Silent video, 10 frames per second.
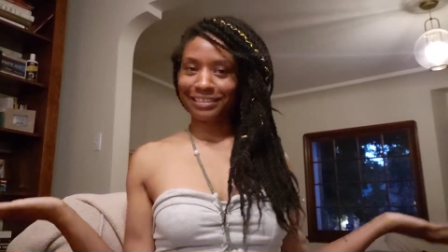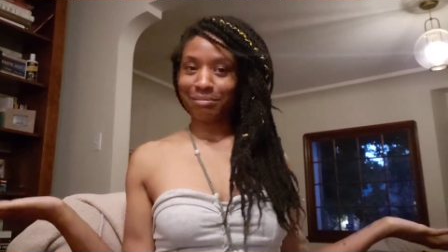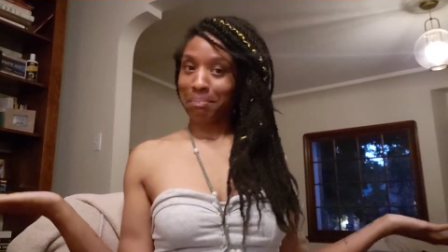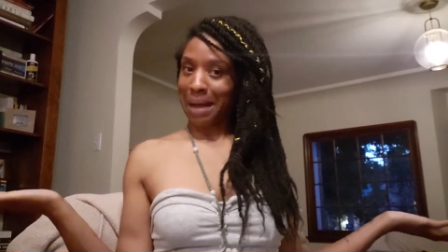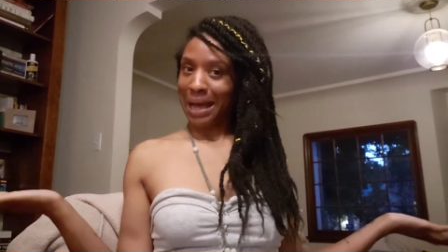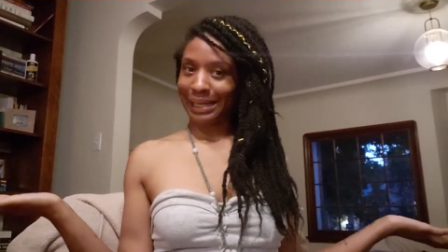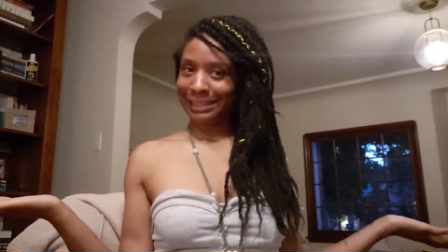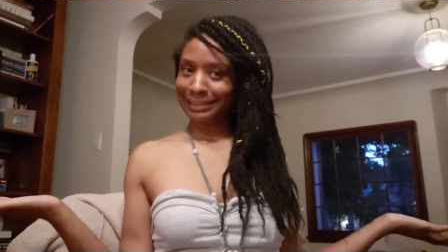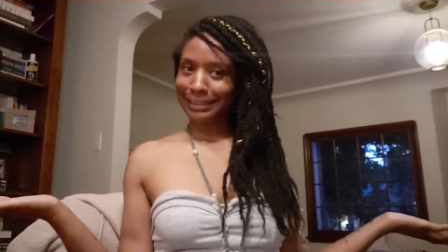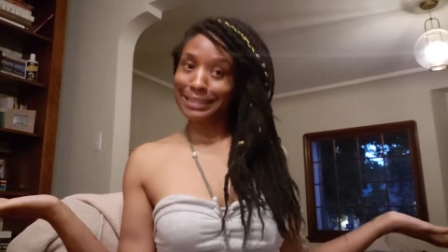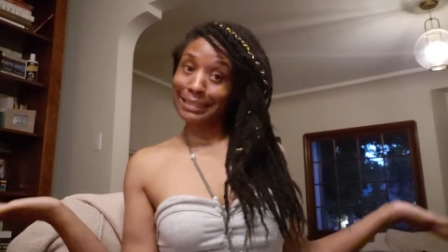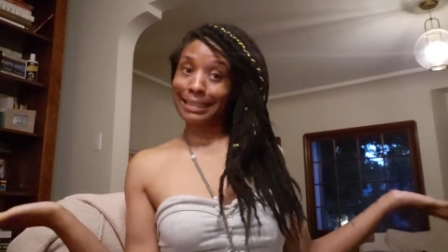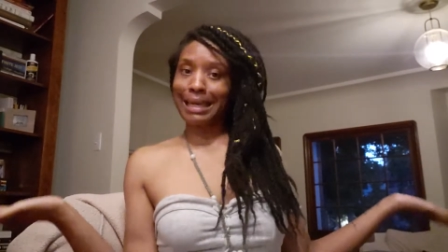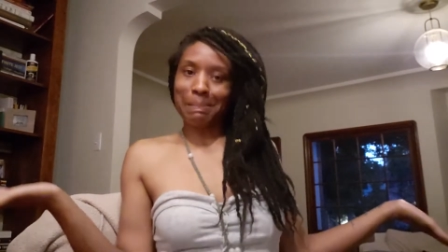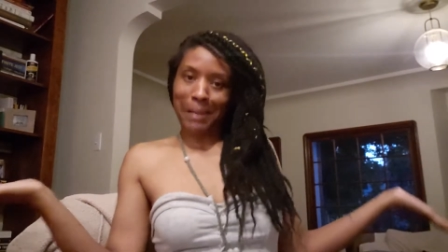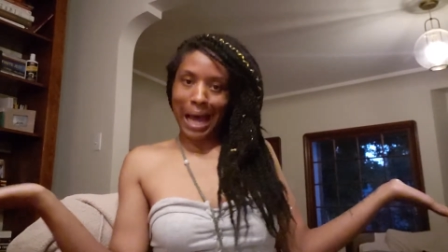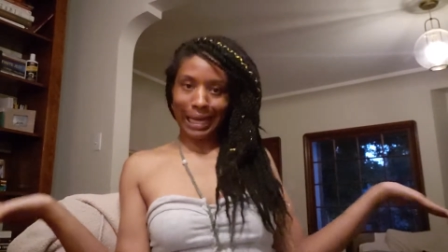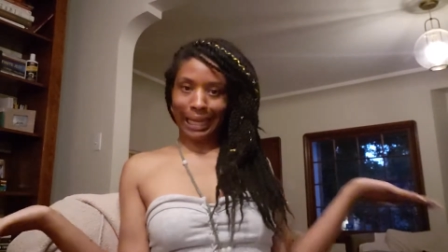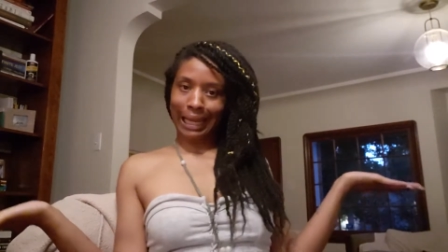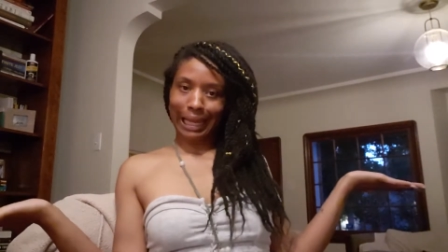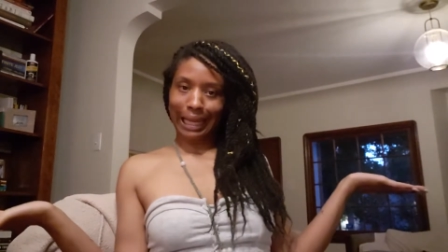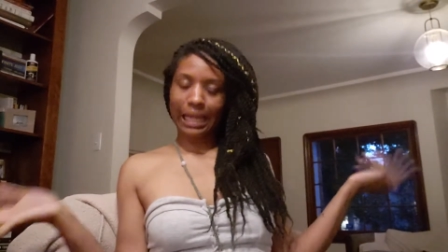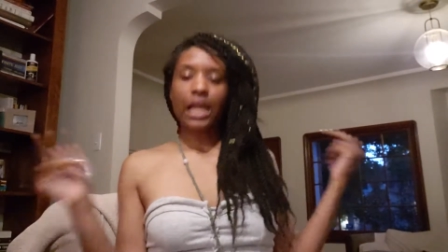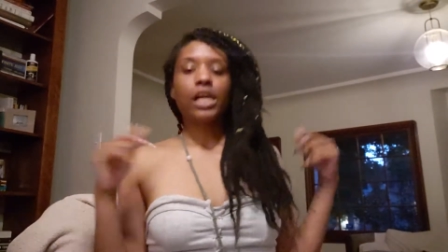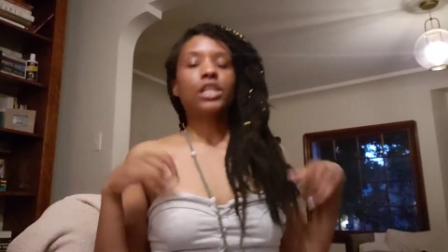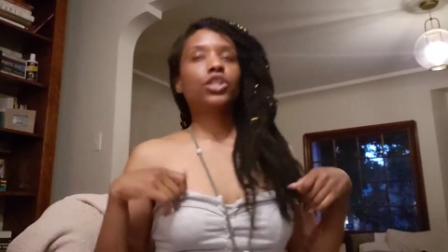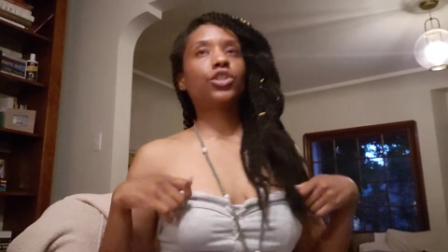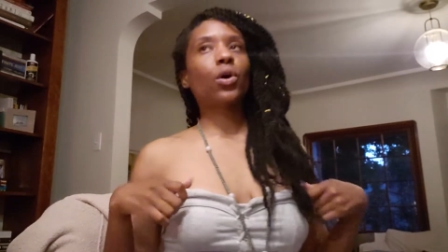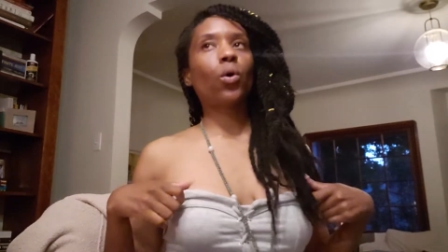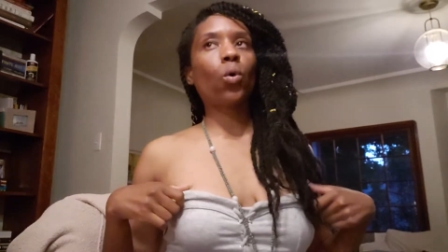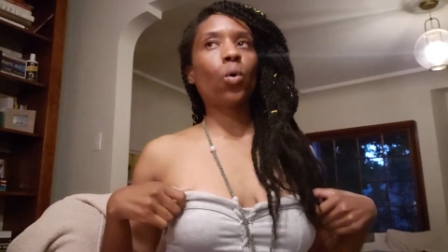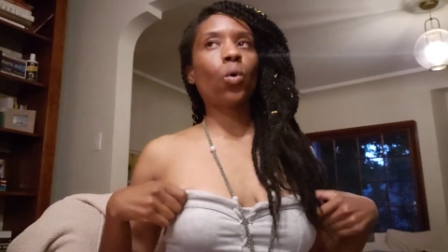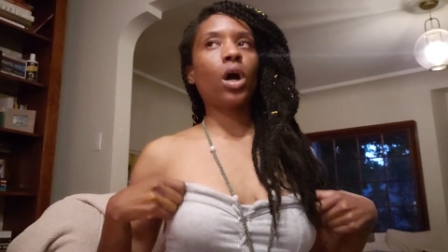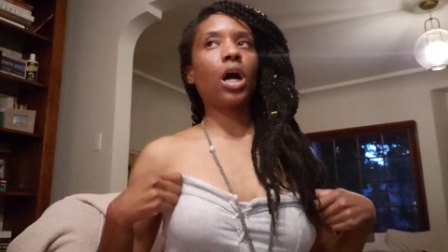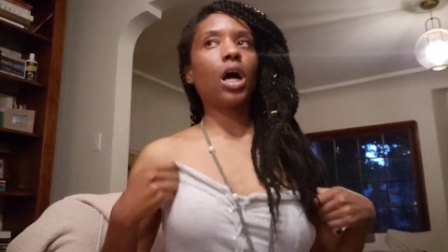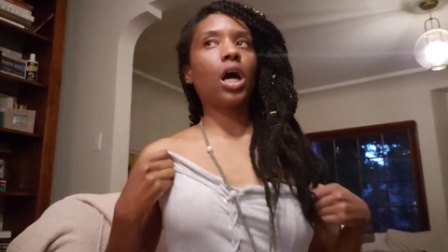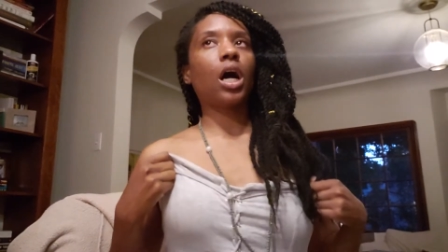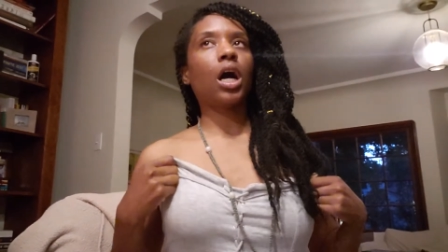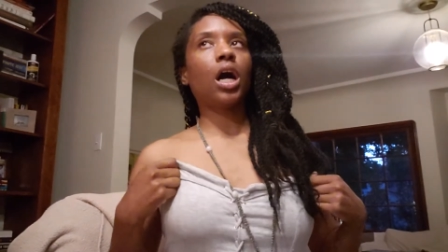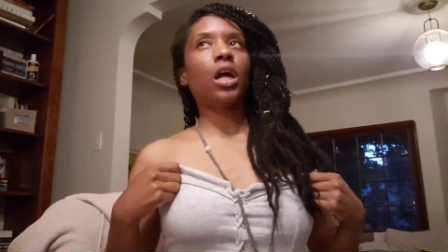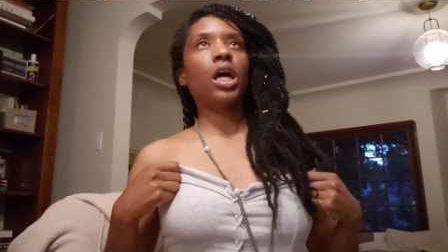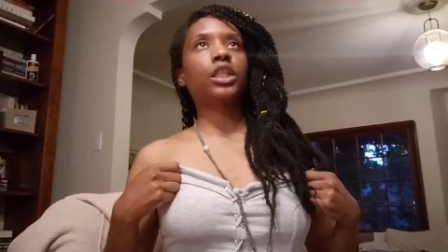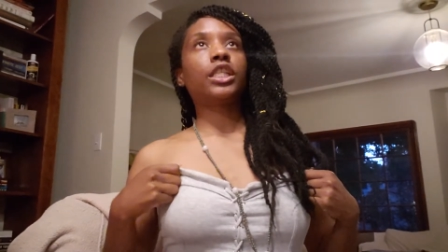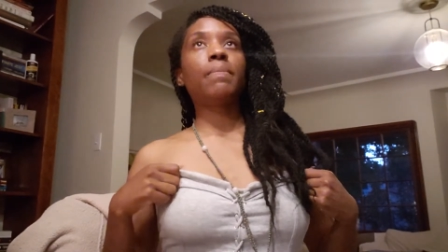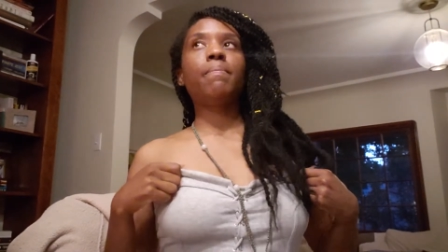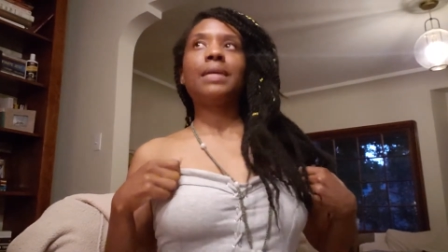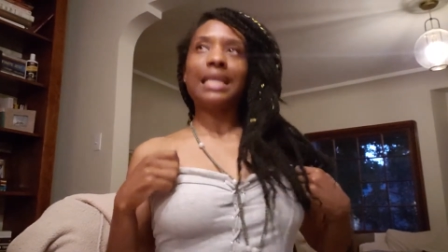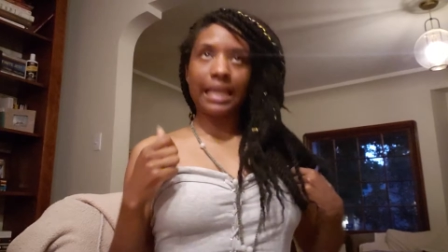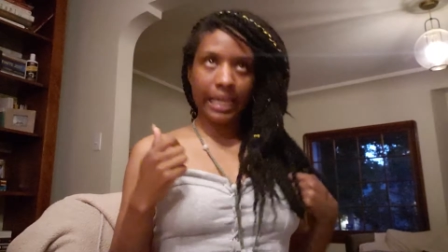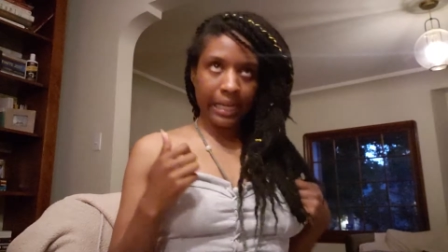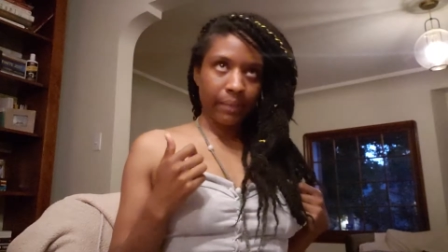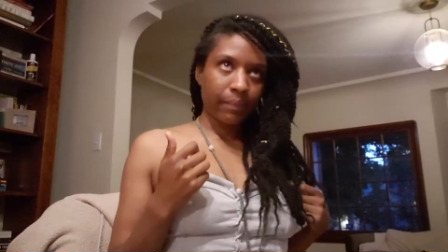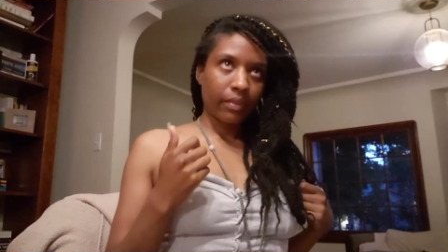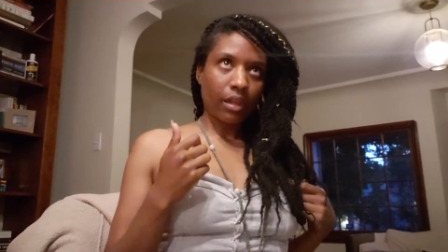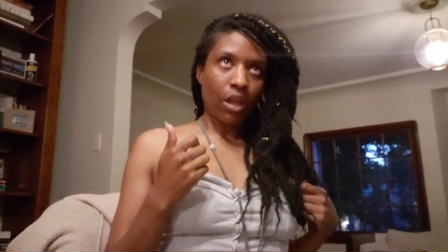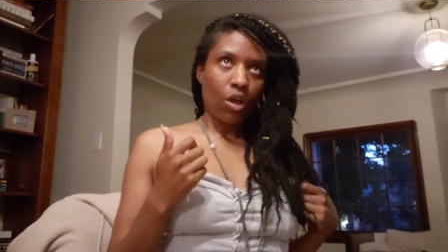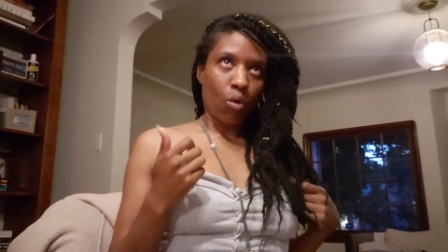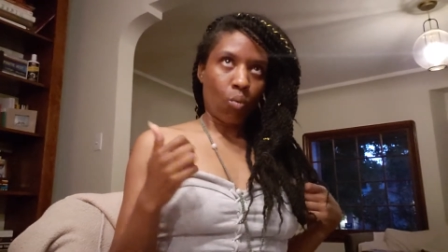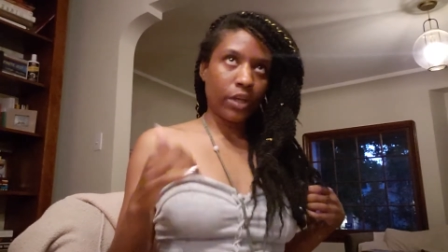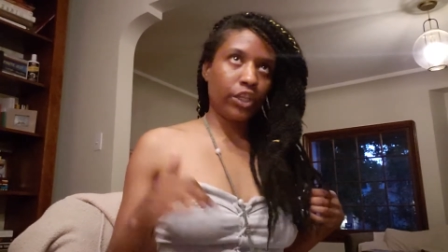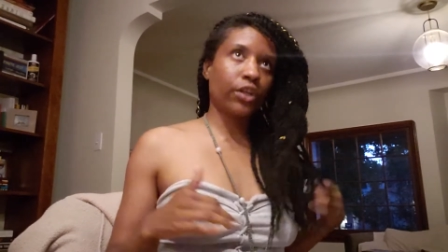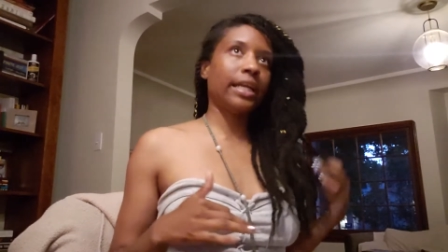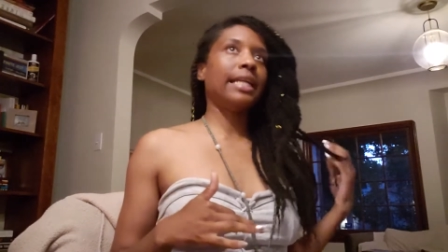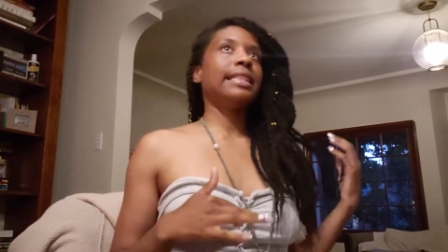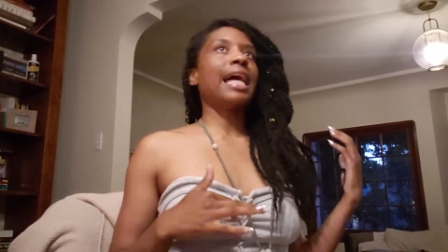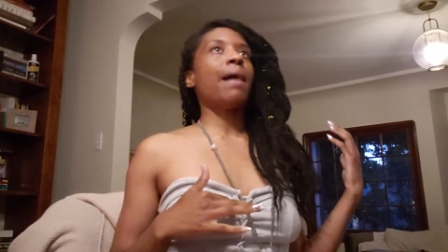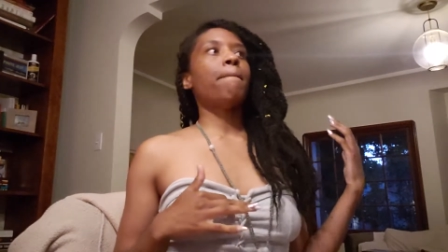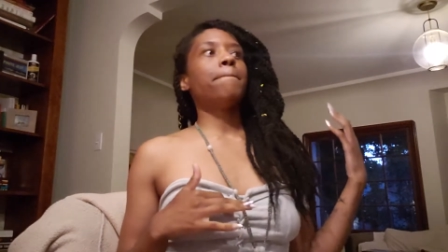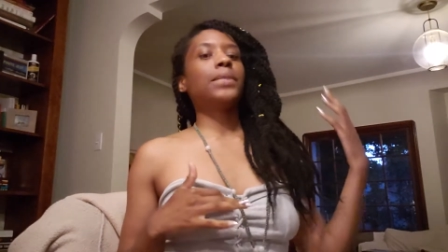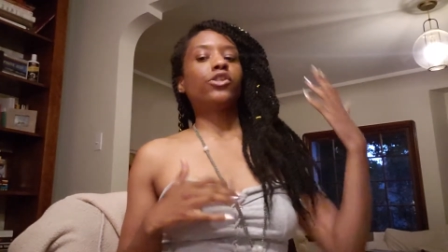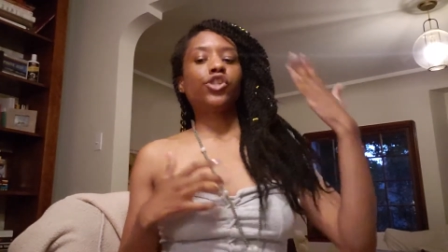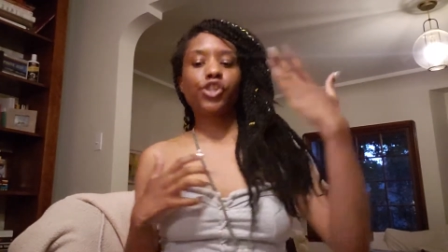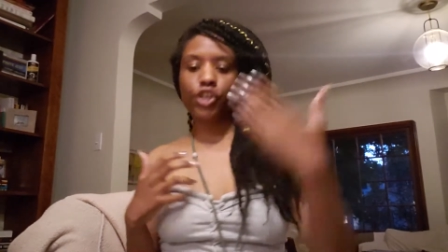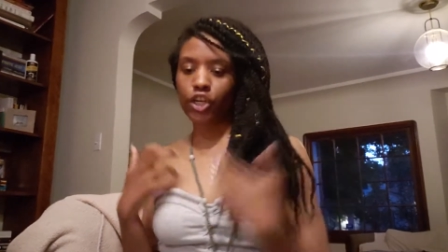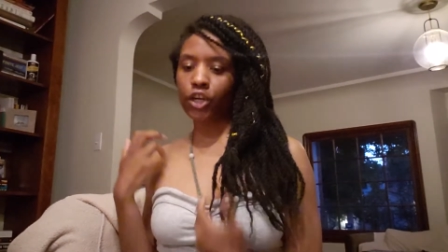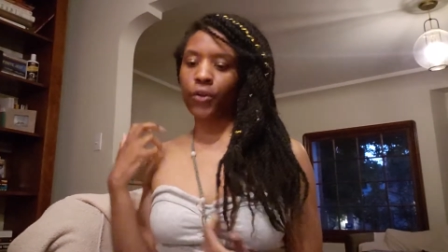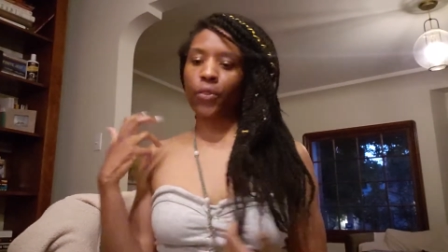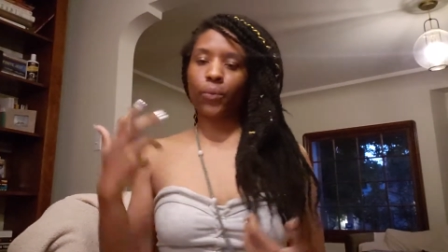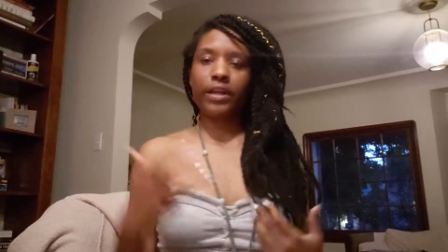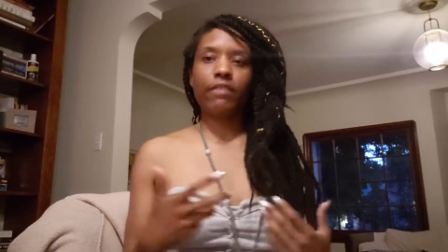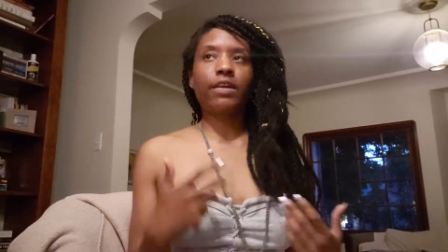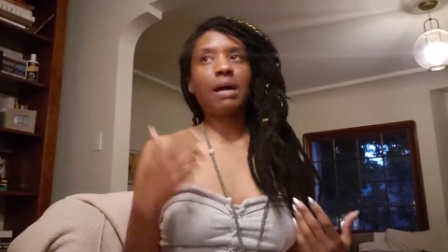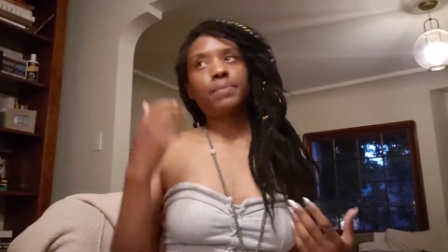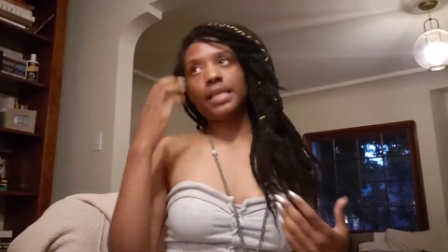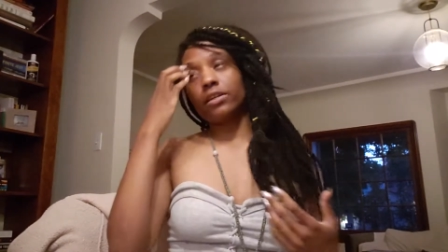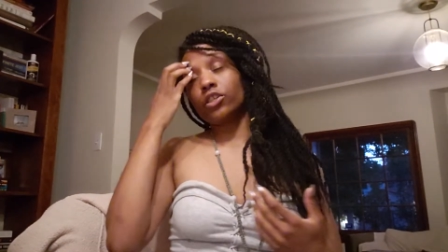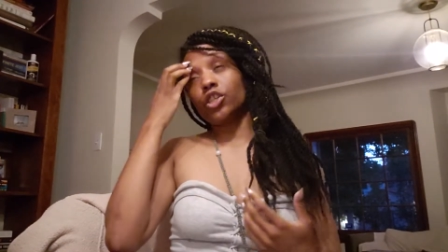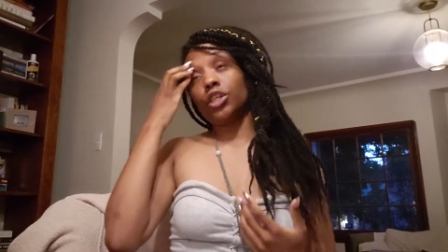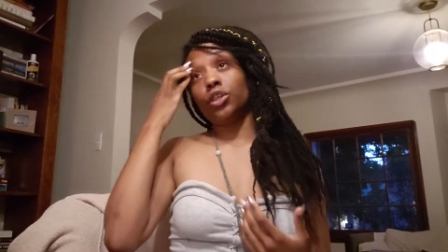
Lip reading: body, the skin body. So to me, when you're in that mature Three of Cups energy,